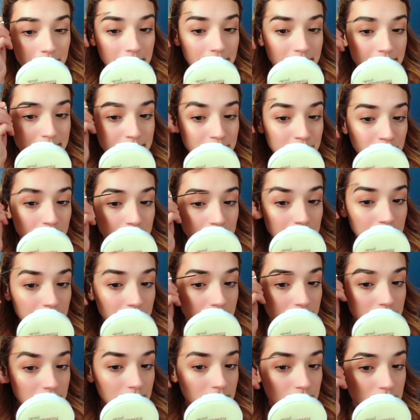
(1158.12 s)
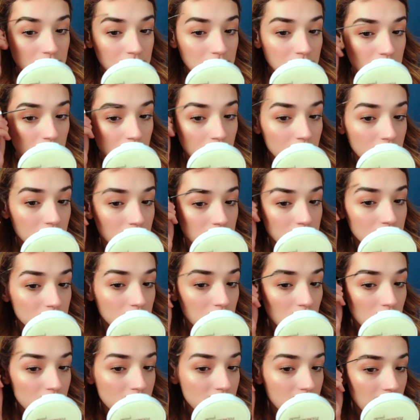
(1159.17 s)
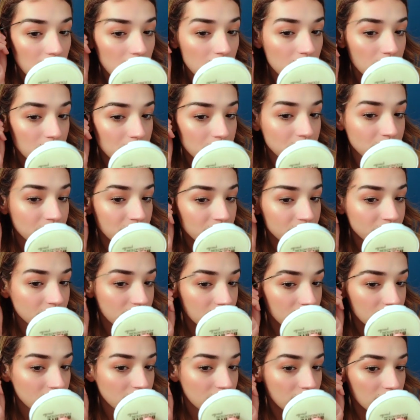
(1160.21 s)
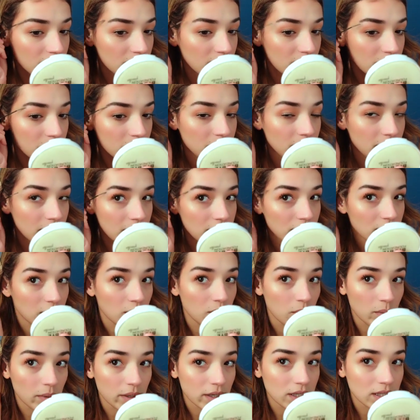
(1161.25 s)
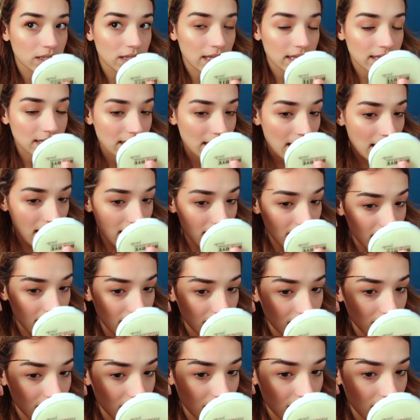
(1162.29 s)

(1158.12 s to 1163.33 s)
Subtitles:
It's really good. So I just comb it out, make it look weird like that, and